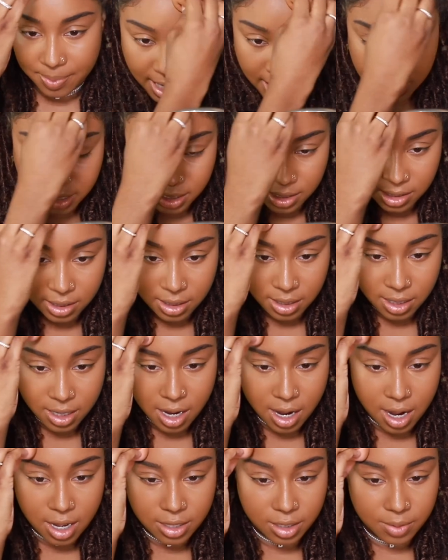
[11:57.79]
And
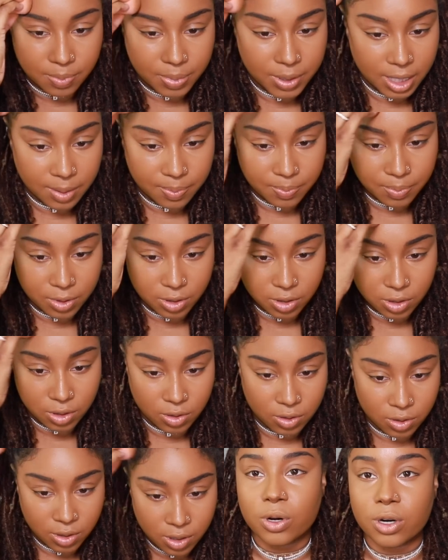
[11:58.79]
other
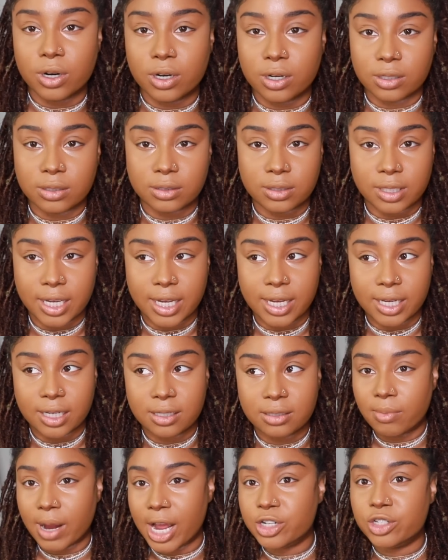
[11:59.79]
people were
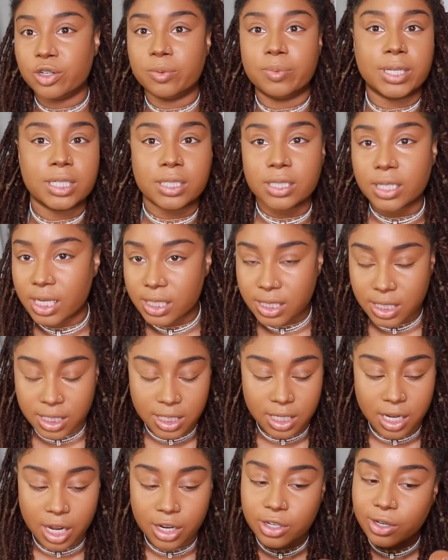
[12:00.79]
like, mind your business,
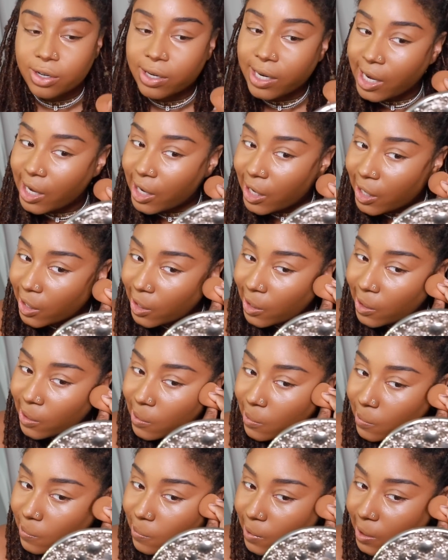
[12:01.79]
it's not your kid.